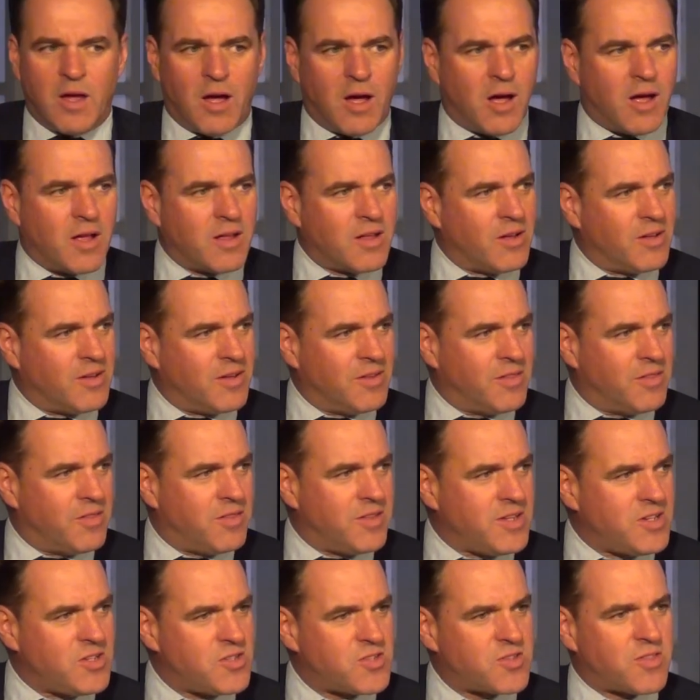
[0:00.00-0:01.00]
Uh,
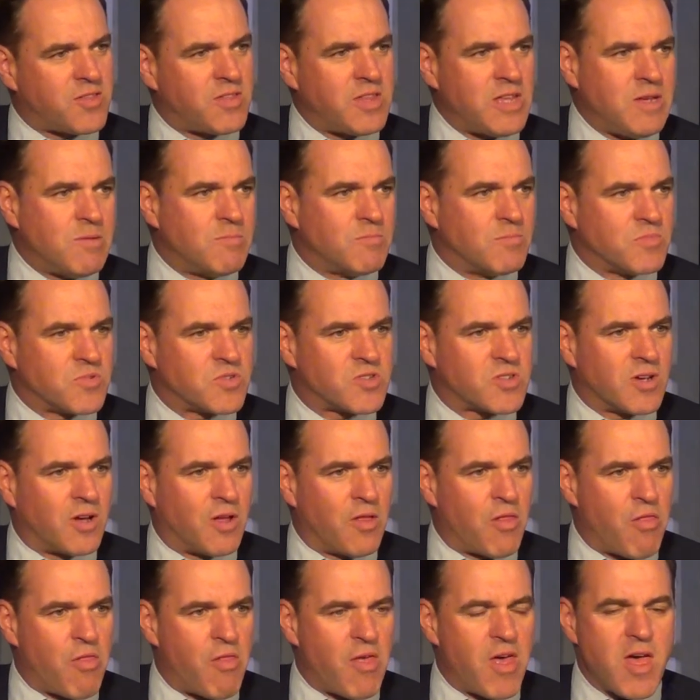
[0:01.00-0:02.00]
these themes
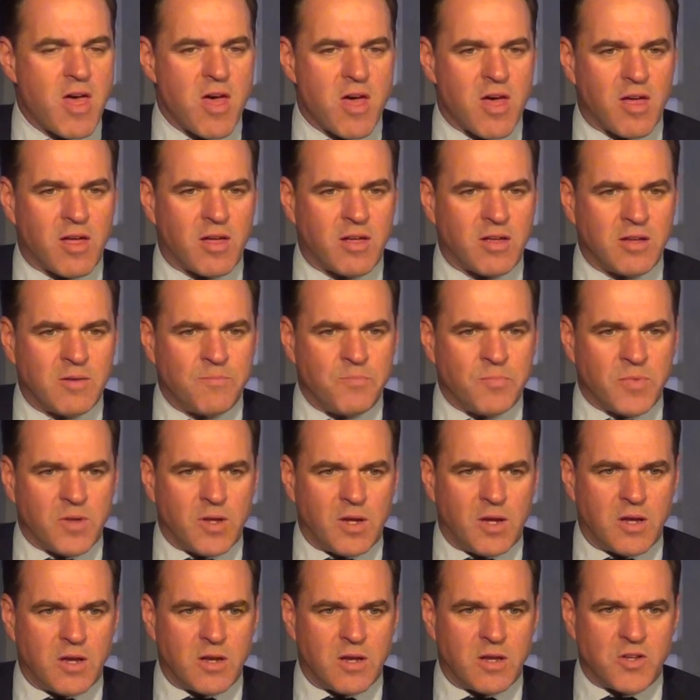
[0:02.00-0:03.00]
are there
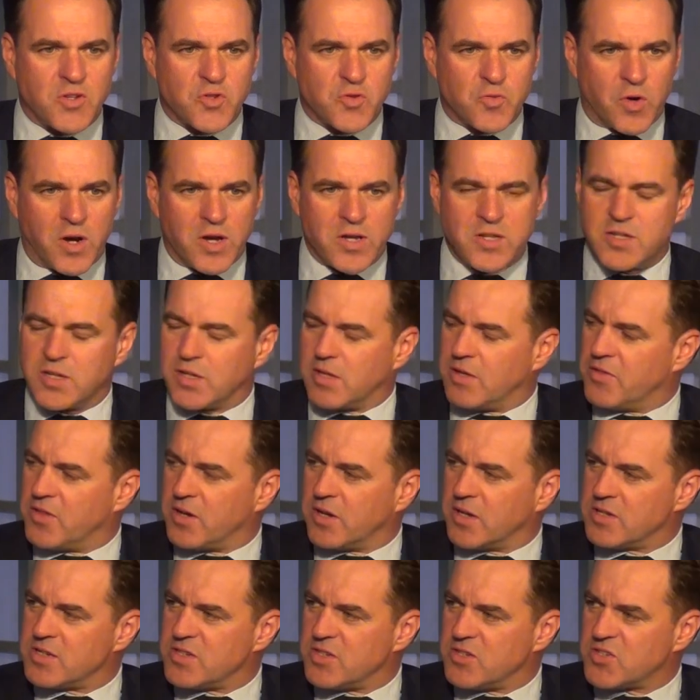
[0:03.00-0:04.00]
in his writing in
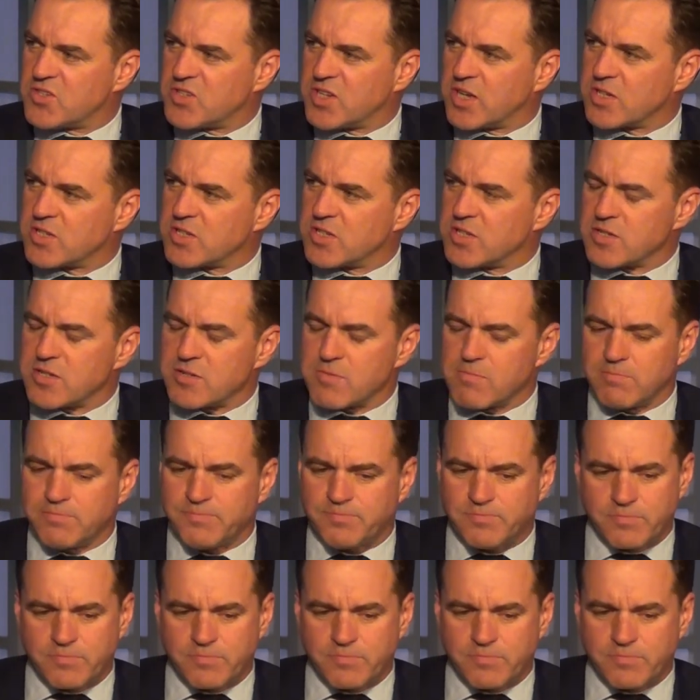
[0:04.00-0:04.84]
the 1960s.